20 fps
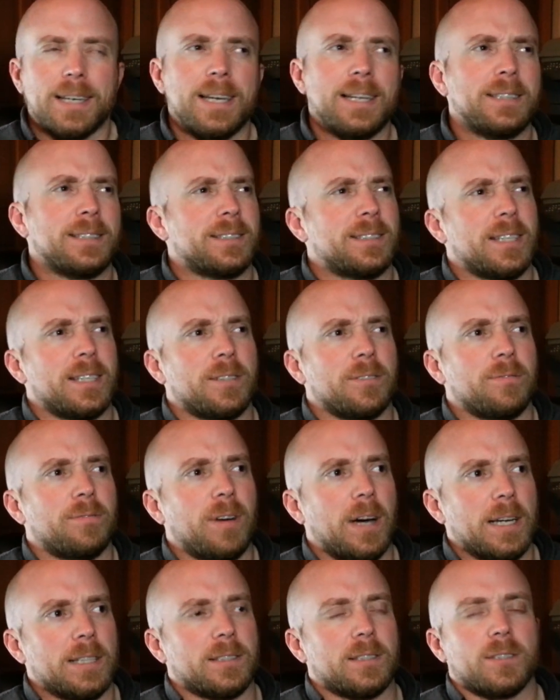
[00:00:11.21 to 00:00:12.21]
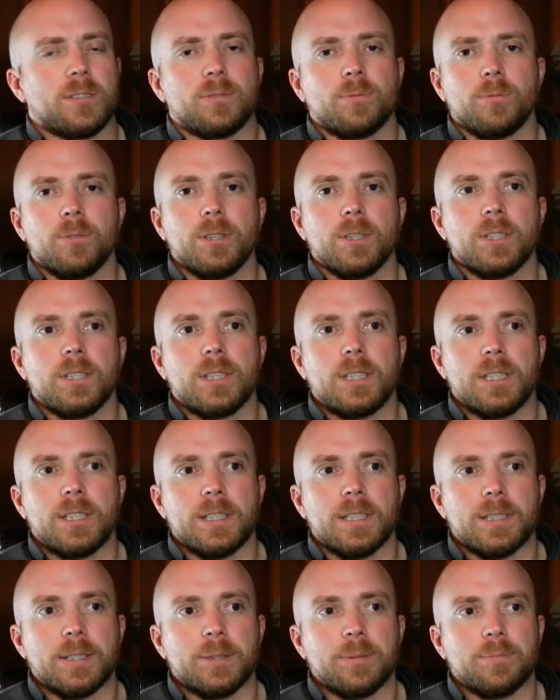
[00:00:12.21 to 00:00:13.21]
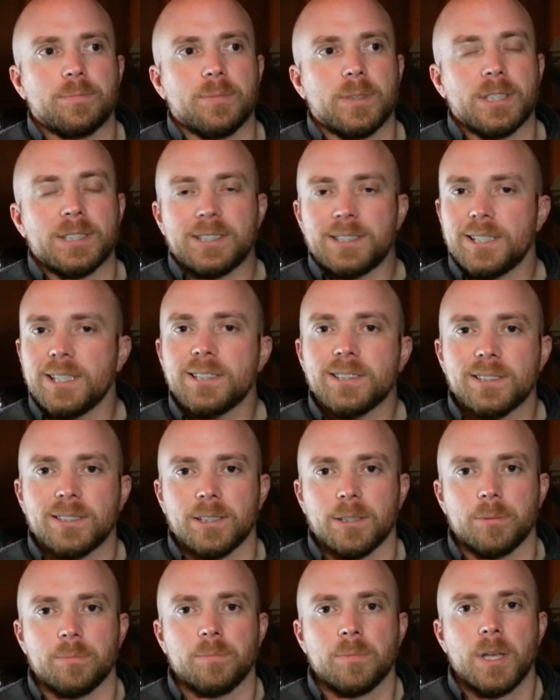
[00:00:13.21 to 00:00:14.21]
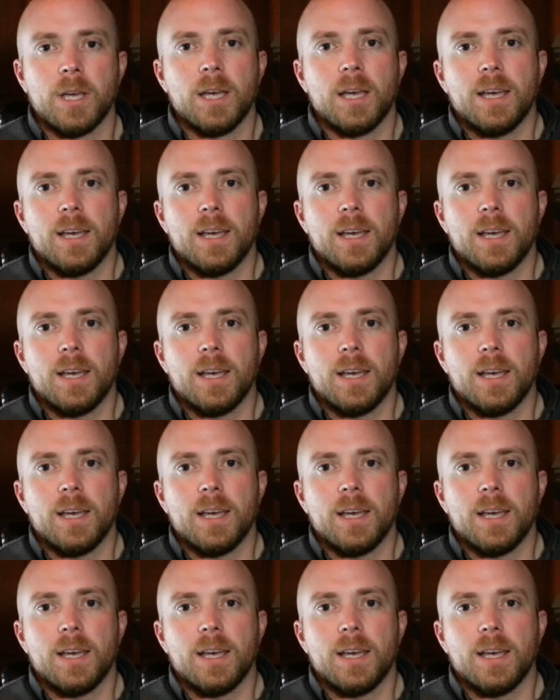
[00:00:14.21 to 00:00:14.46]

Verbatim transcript: I hate to say device, it's really a system